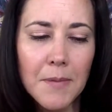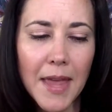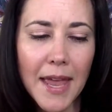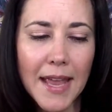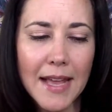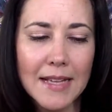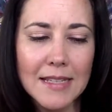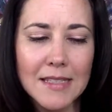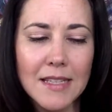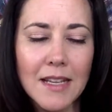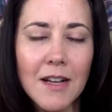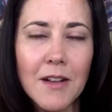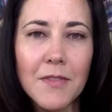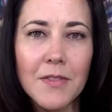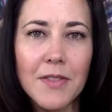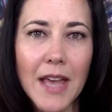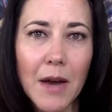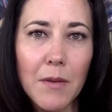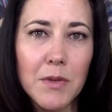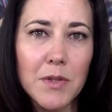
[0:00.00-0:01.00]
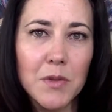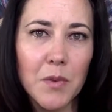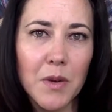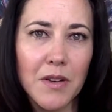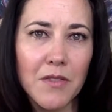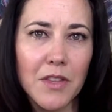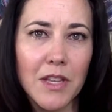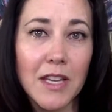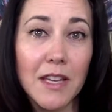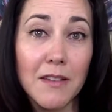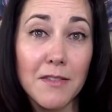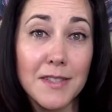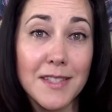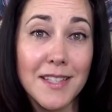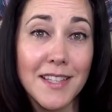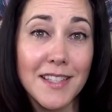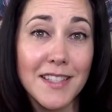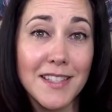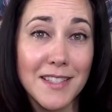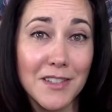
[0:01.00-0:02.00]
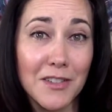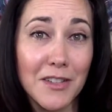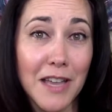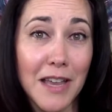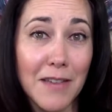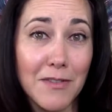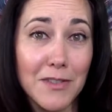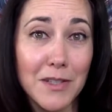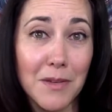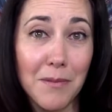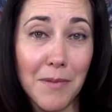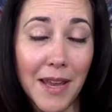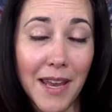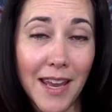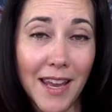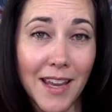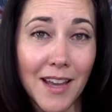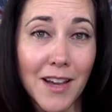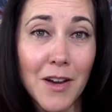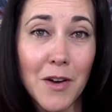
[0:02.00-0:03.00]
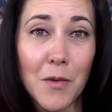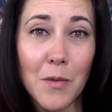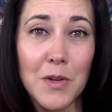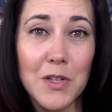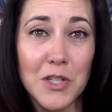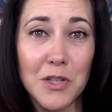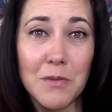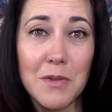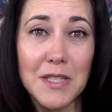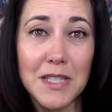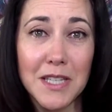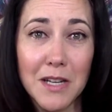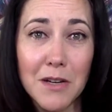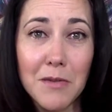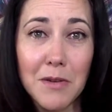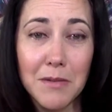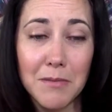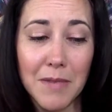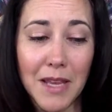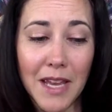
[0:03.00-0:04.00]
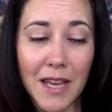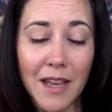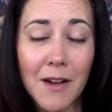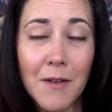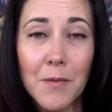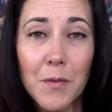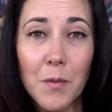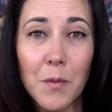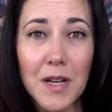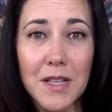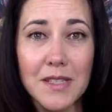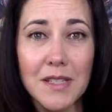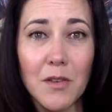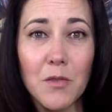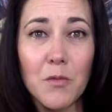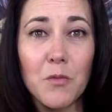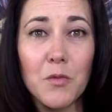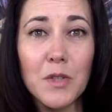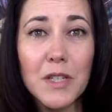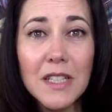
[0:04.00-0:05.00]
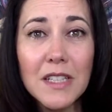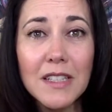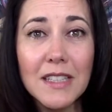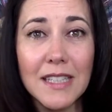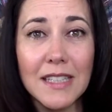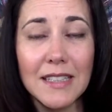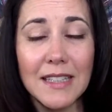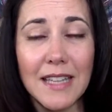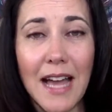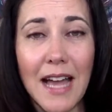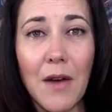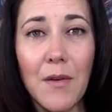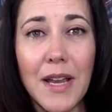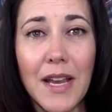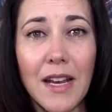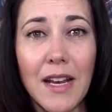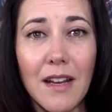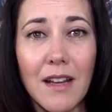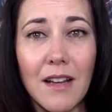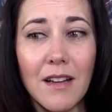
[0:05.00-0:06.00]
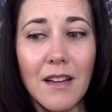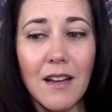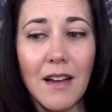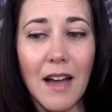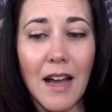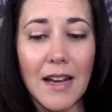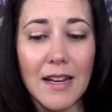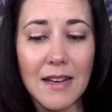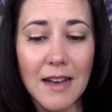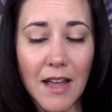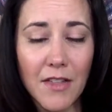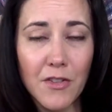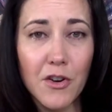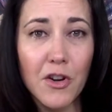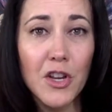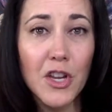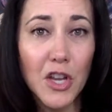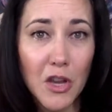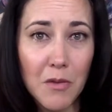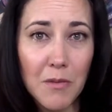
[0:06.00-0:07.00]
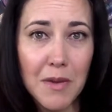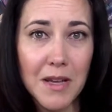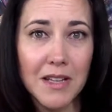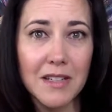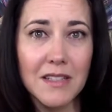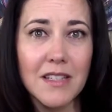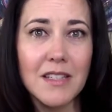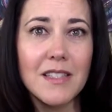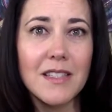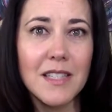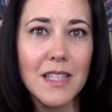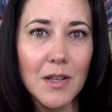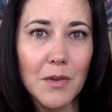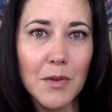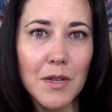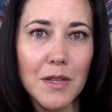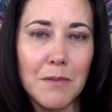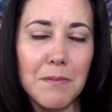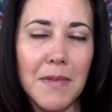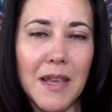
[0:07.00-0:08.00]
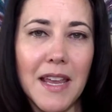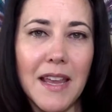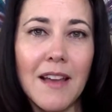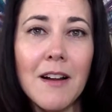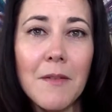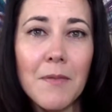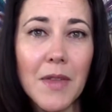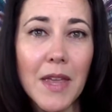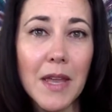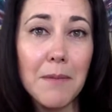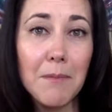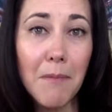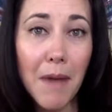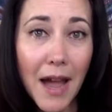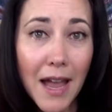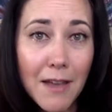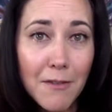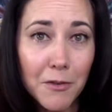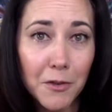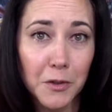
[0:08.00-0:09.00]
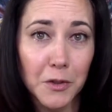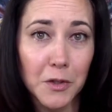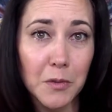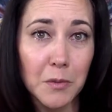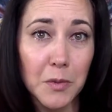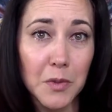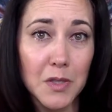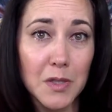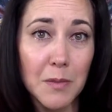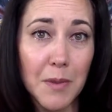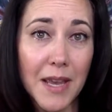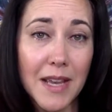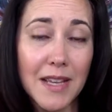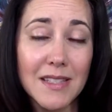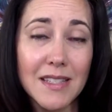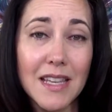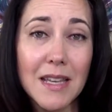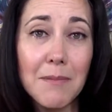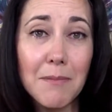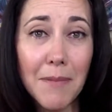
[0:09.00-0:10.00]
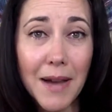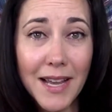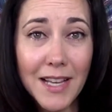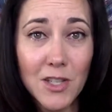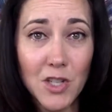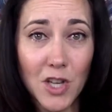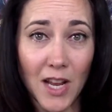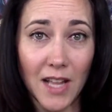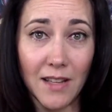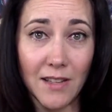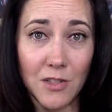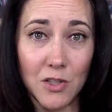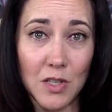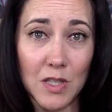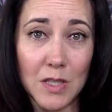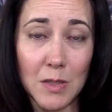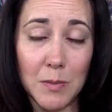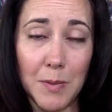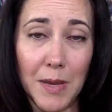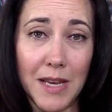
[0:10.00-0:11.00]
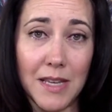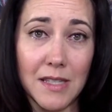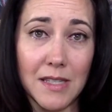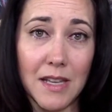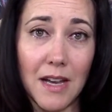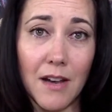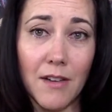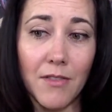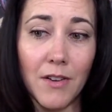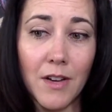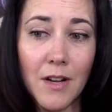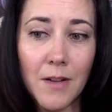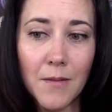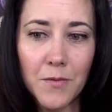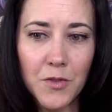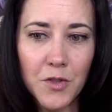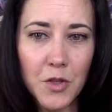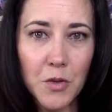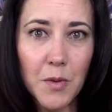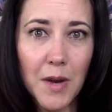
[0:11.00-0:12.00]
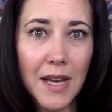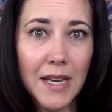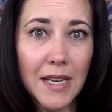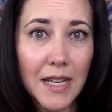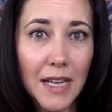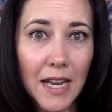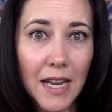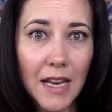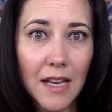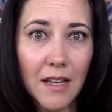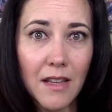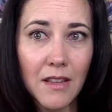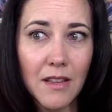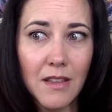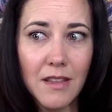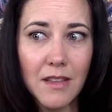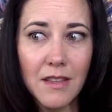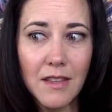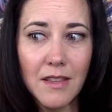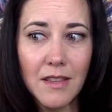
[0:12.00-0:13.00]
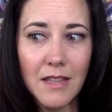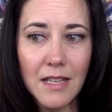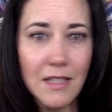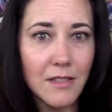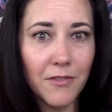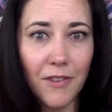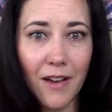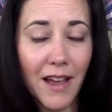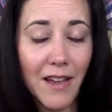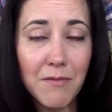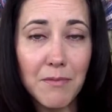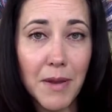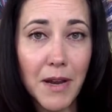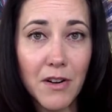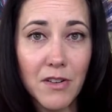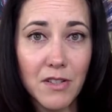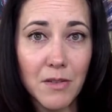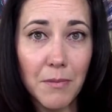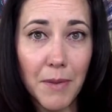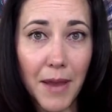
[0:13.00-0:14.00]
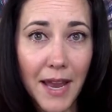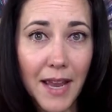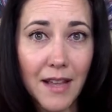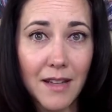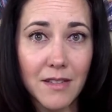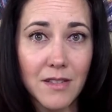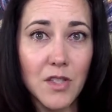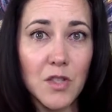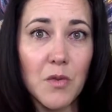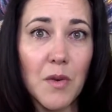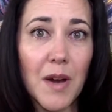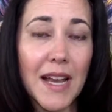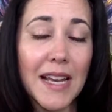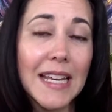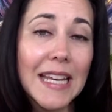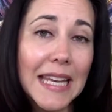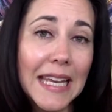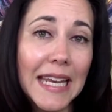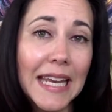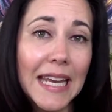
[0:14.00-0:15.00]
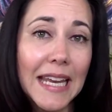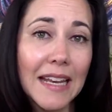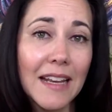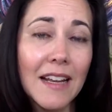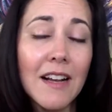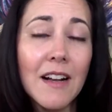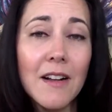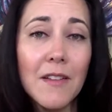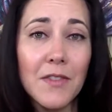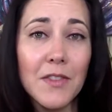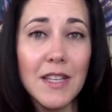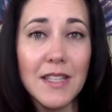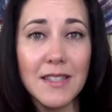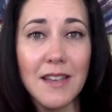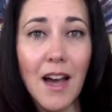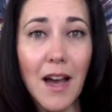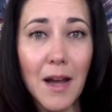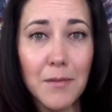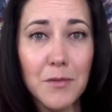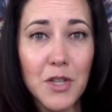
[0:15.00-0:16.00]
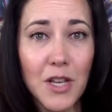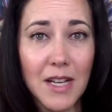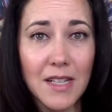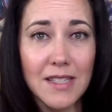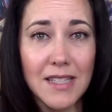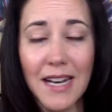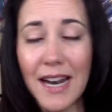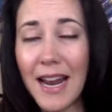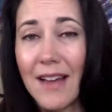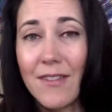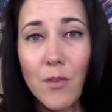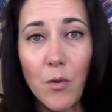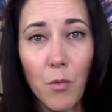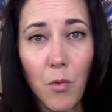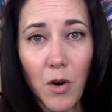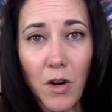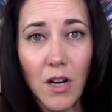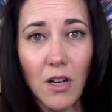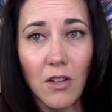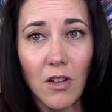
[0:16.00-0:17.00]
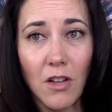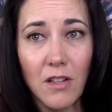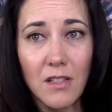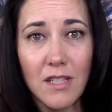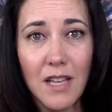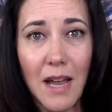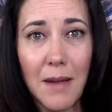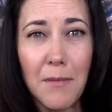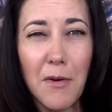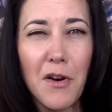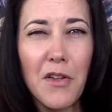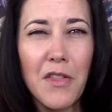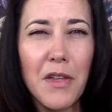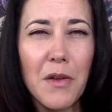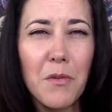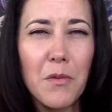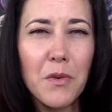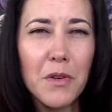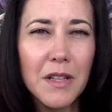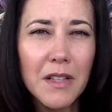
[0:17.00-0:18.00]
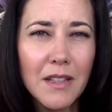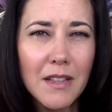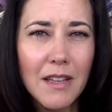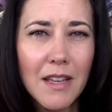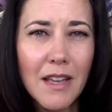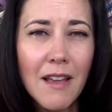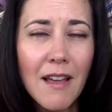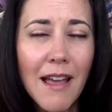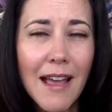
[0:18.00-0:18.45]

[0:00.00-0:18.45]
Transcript: And that was one of the gifts that Syl gave to me when she was here with me, was really allowing another human to sit with me in my vulnerable space, in my challenging space of, do I need these 5 pairs of pants? Do I need these objects that I haven't worn in a long time? Are they really